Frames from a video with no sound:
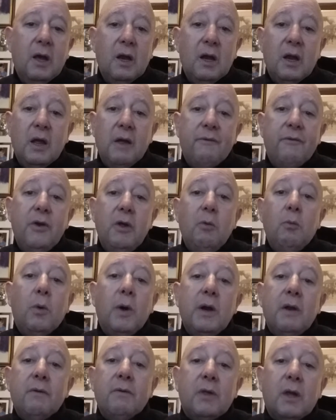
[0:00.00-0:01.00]
And every
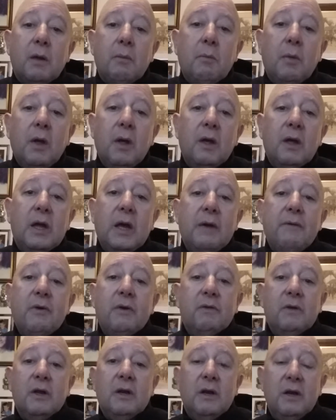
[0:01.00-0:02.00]
one of them gave
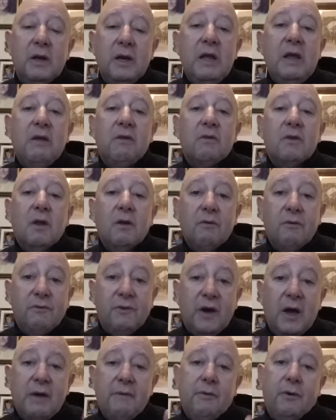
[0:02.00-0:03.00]
us at least
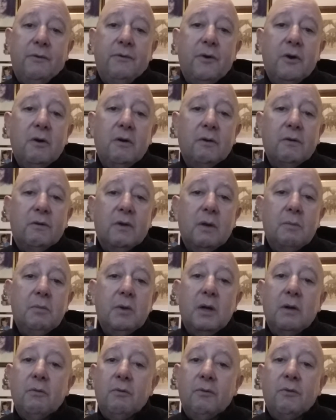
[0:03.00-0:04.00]
5 referrals,
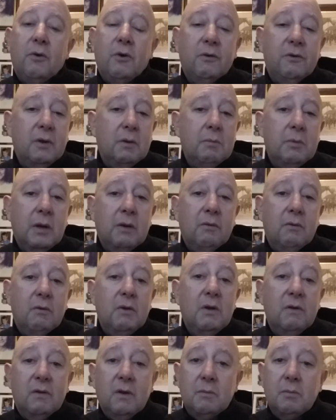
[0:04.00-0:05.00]
sometimes 4, sometimes
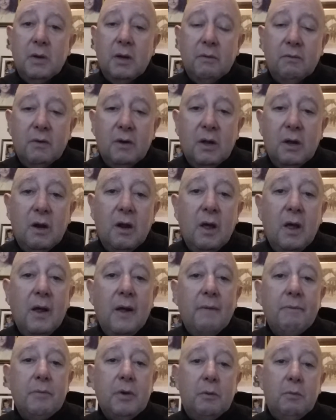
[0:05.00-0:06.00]
3, sometimes none.
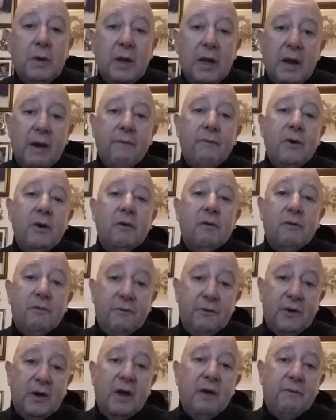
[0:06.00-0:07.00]
But we averaged
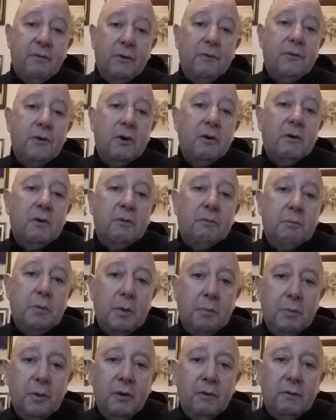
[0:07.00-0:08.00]
5 referrals
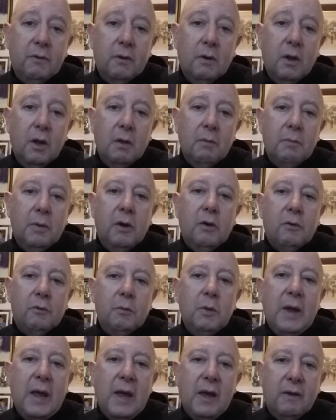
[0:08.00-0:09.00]
per person
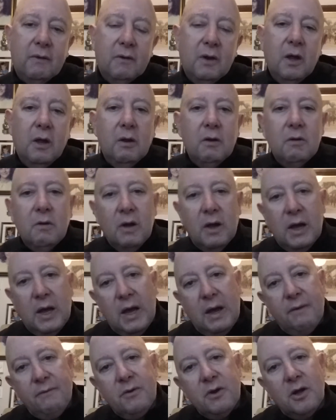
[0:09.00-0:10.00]
because we asked. You
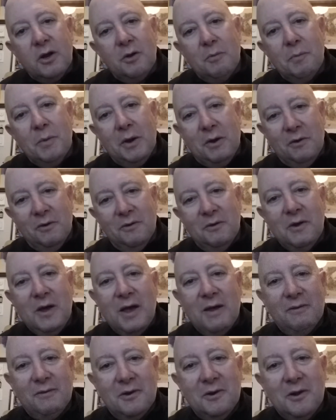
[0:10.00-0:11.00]
have not because you
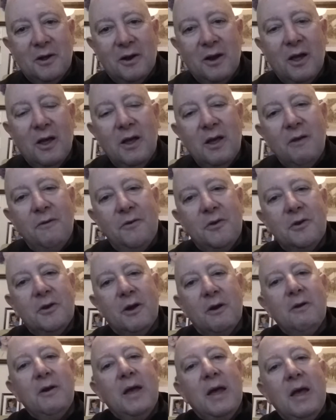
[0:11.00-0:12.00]
ask not. If you
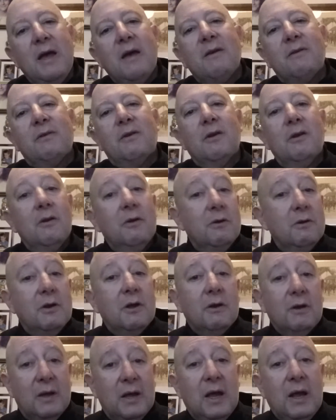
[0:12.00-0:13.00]
don't ask, you
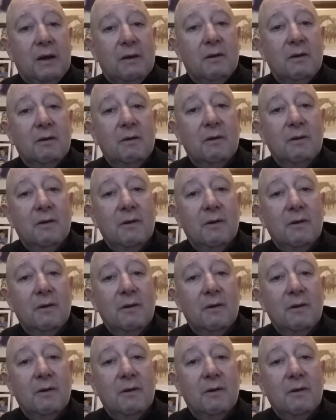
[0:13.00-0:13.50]
don't get.